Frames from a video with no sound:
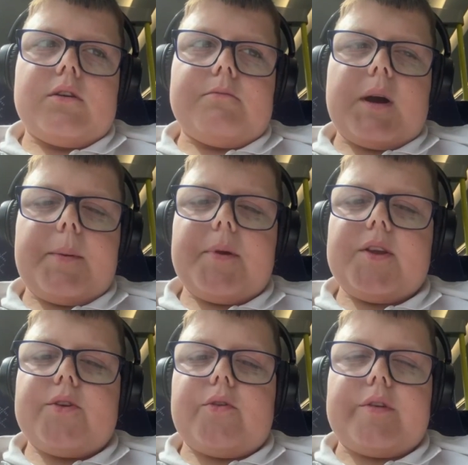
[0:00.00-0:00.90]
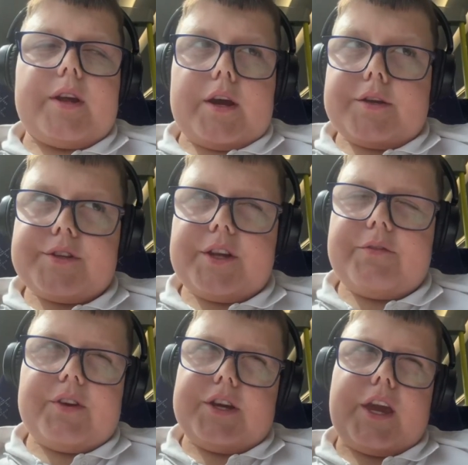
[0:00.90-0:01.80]
my opinion on the
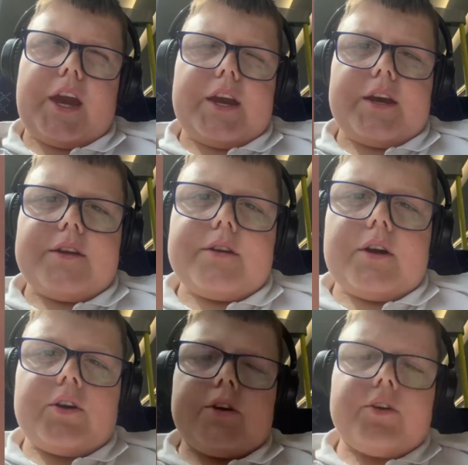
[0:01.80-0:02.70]
STV getting a